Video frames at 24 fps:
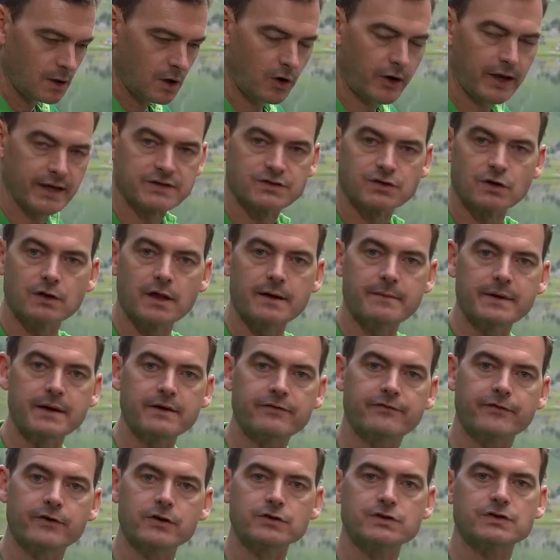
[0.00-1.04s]
Okay, so let me
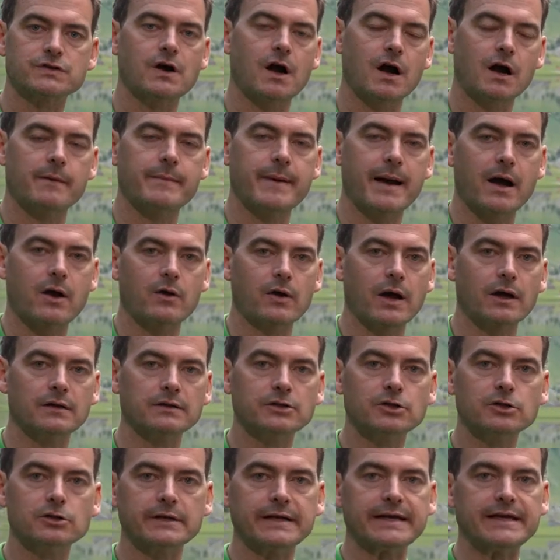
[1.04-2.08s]
first talk about a
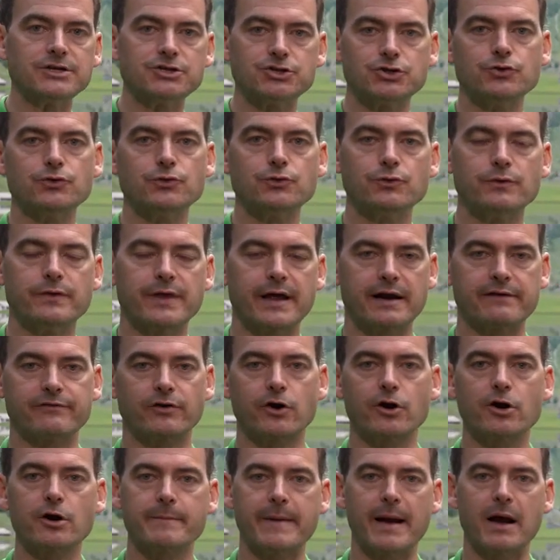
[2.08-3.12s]
little issue that I've
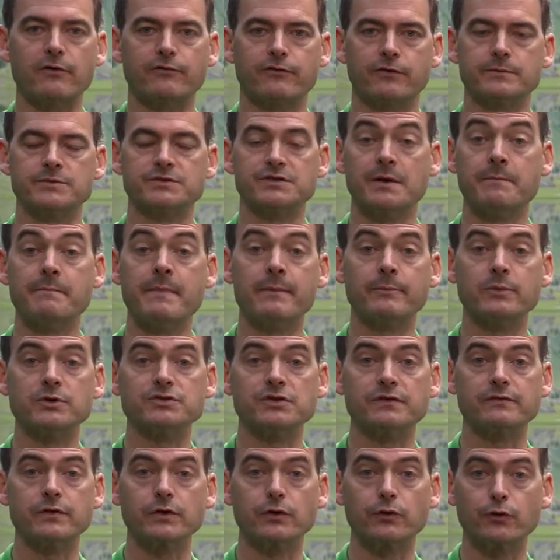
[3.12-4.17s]
heard about from some members
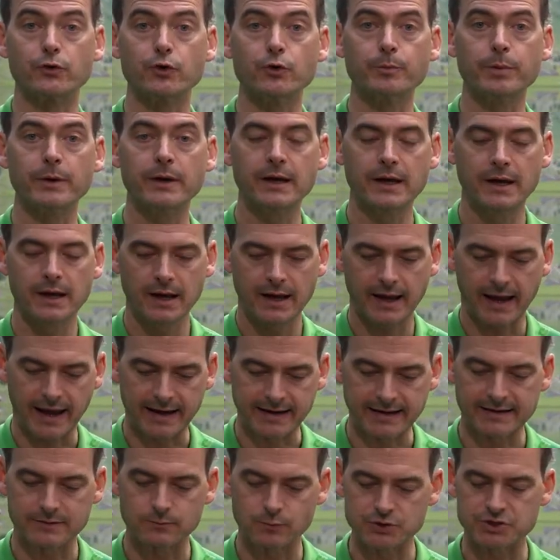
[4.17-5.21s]
of the group
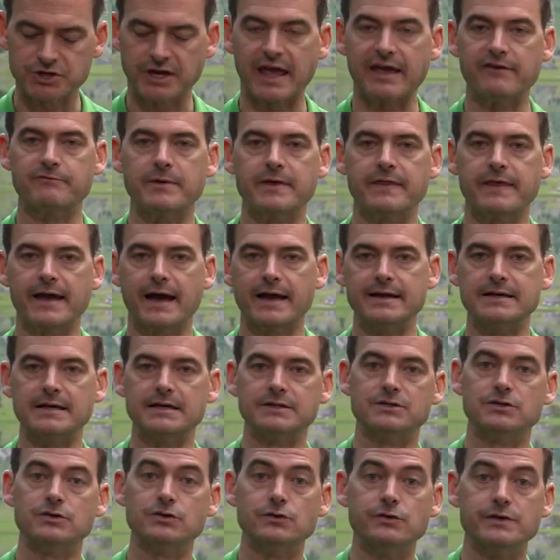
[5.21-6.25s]
and which gave me the idea
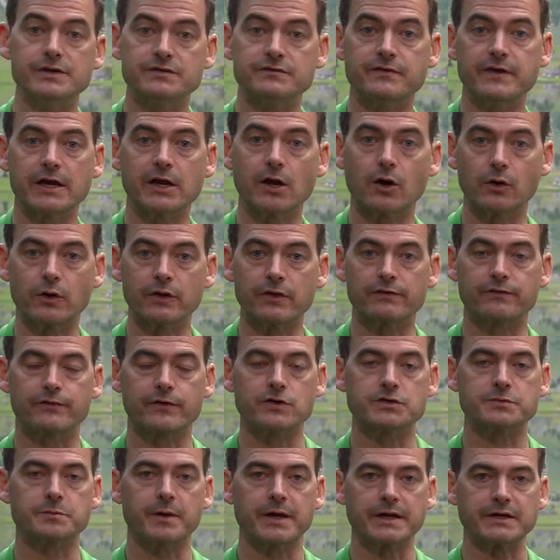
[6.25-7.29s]
to do this video in the
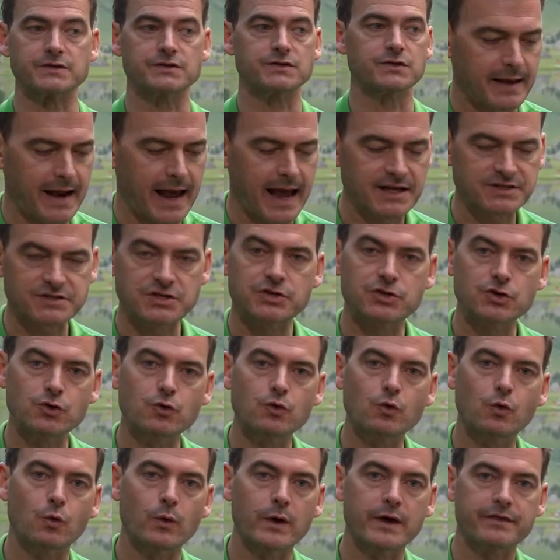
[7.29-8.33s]
first place. It has to do
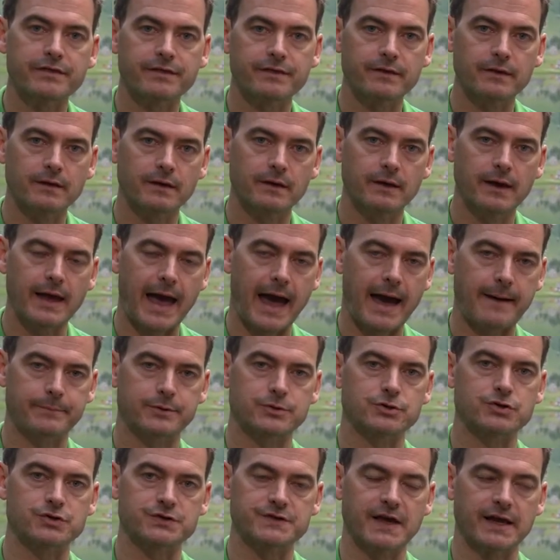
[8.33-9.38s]
with
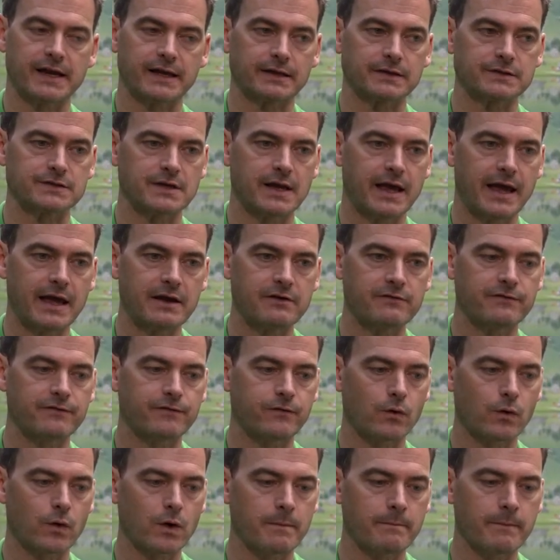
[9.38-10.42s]
aperture settings. And
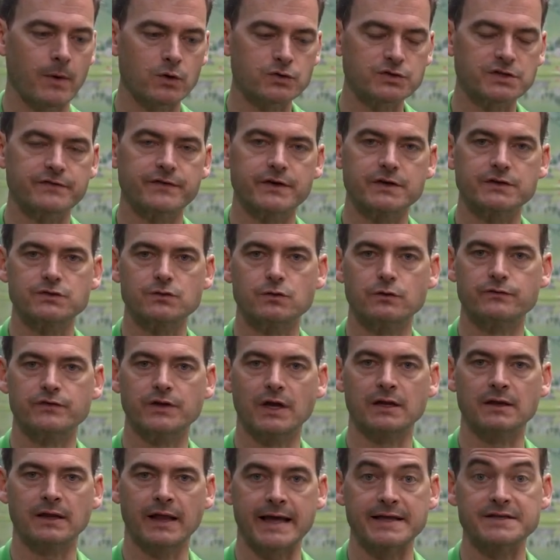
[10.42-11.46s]
for most of us who have
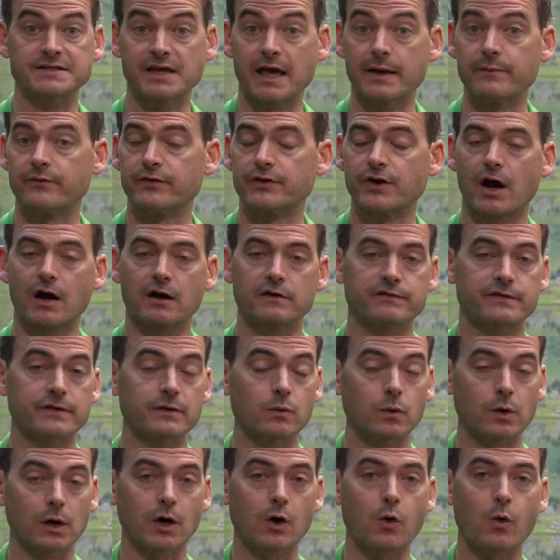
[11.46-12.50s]
done landscape photography,
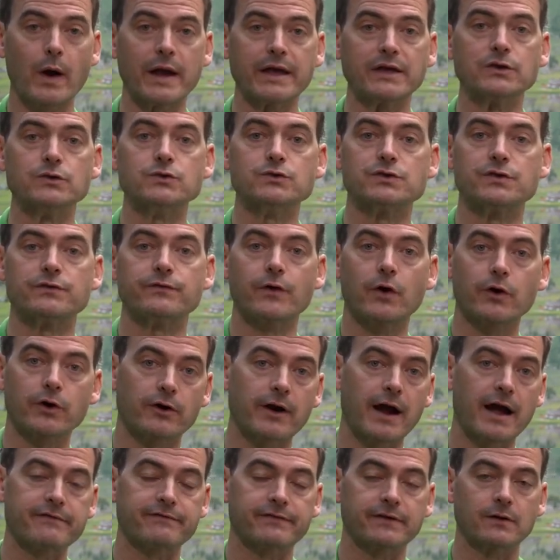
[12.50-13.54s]
we're quite used to
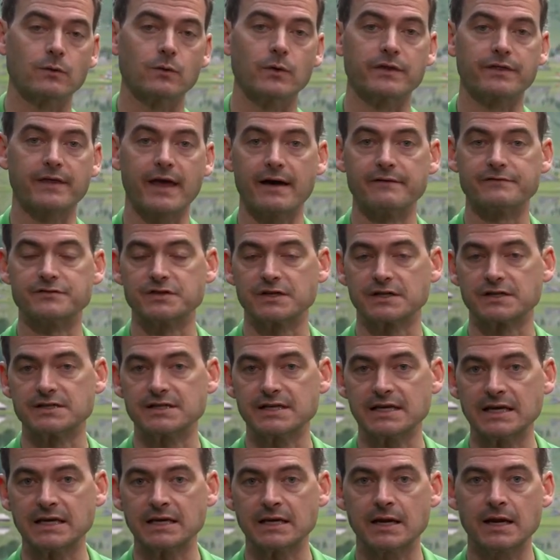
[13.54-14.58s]
photographing with
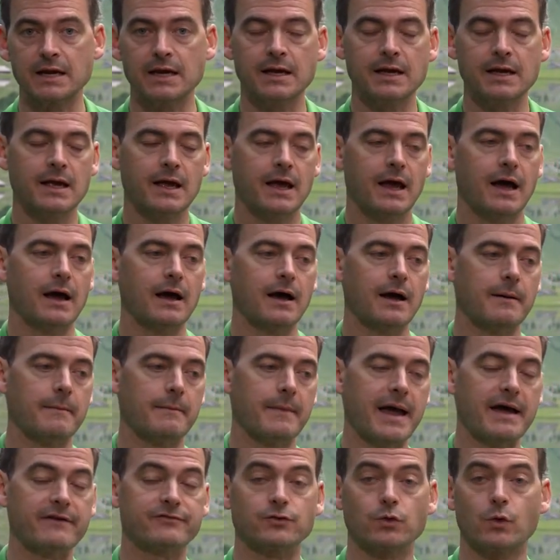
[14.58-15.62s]
f/16,
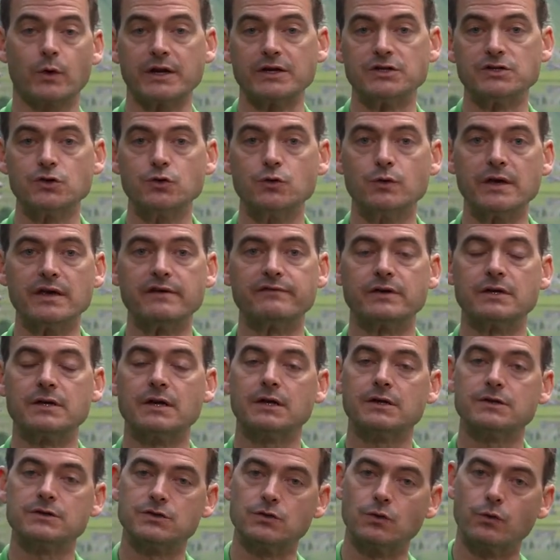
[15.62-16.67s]
f/22 even,
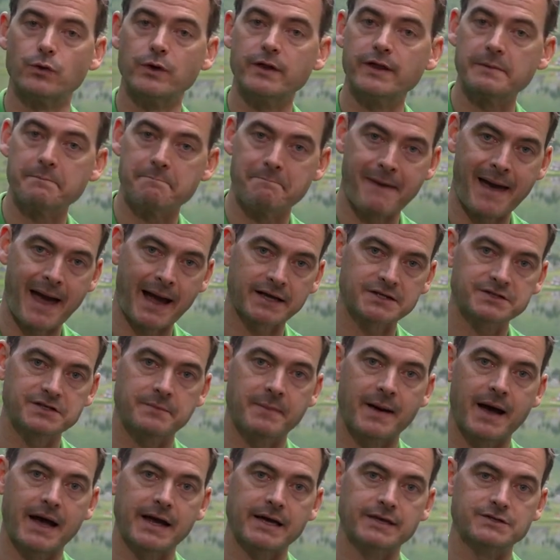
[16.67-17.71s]
to really
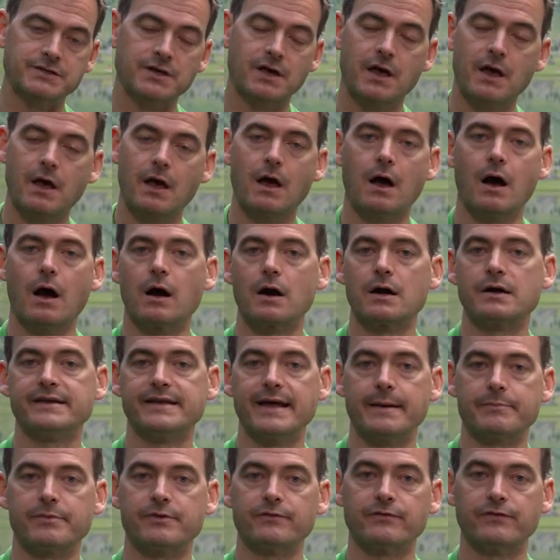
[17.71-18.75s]
maximize our
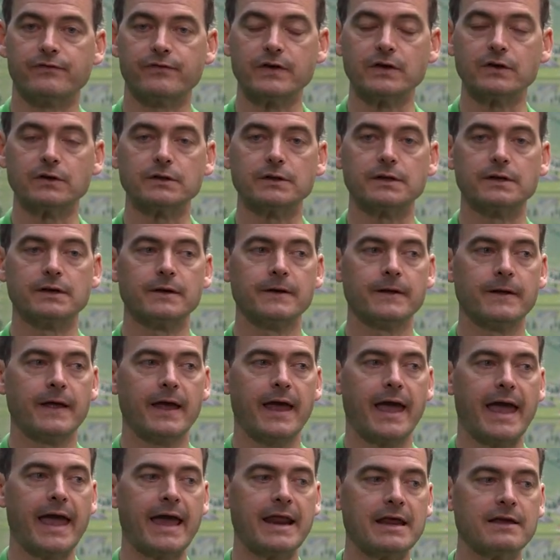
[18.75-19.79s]
depth of field.
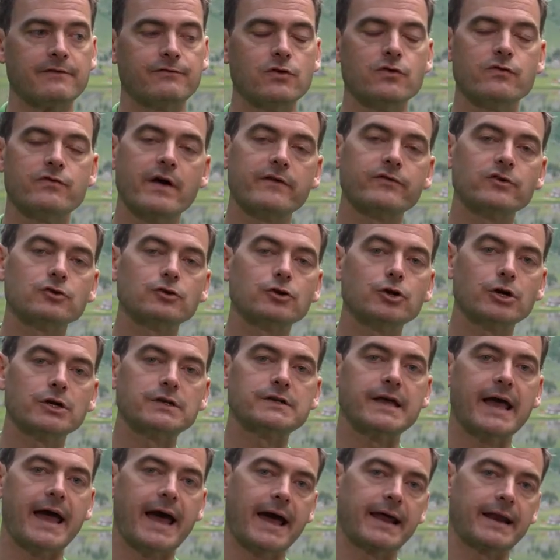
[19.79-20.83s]
And if you've ever looked
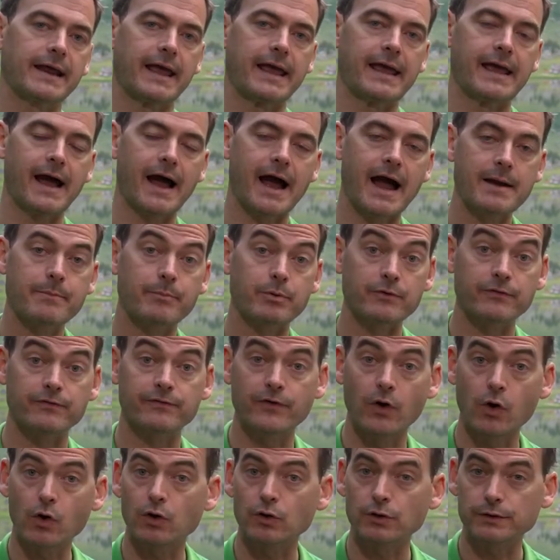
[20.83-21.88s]
at a
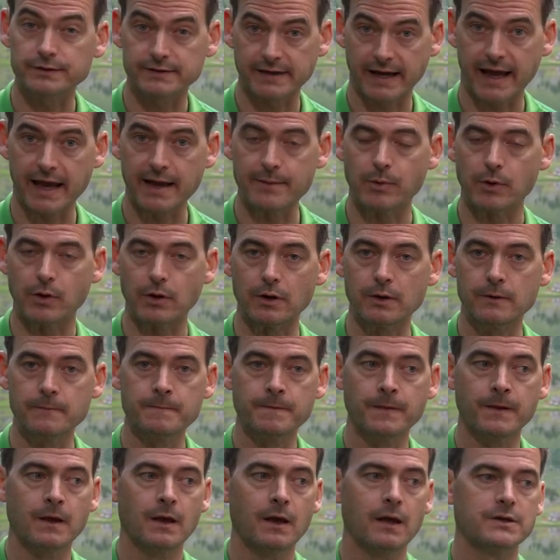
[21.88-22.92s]
hyperfocal table
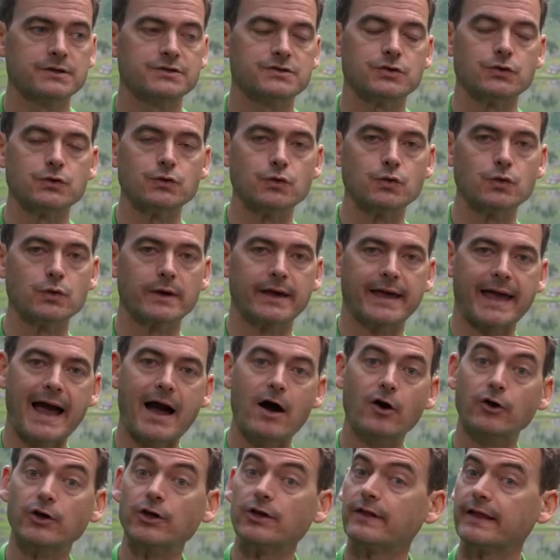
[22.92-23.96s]
to
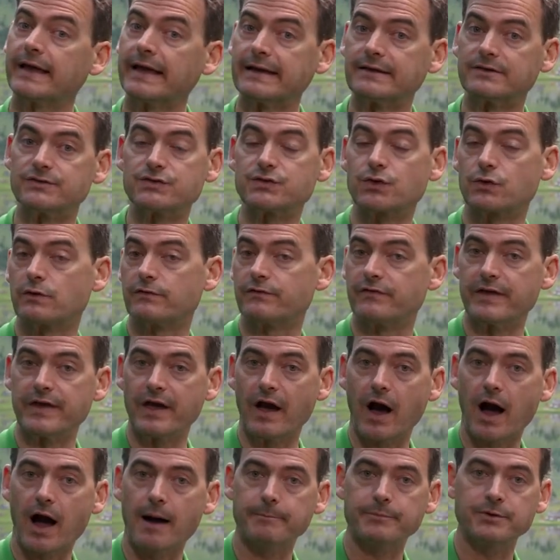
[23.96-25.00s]
calculate sort of the
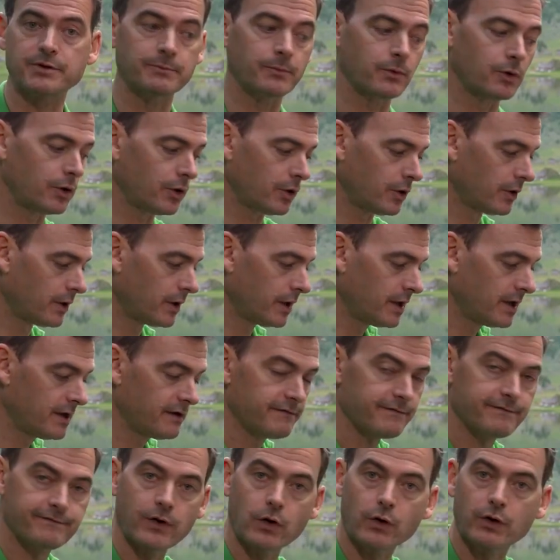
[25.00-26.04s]
optimal
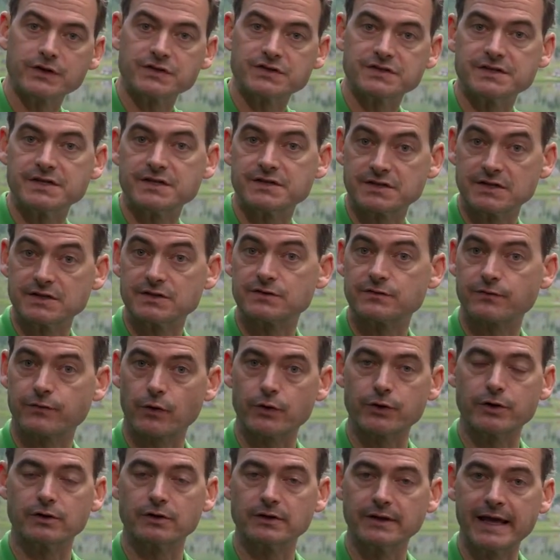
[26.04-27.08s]
focus distance
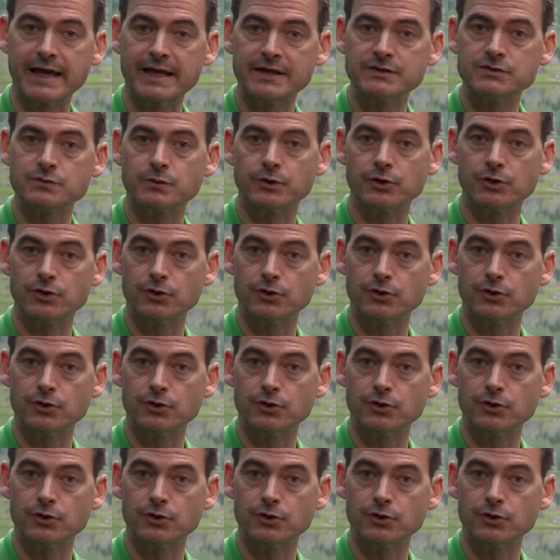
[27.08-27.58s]
for your lens when you're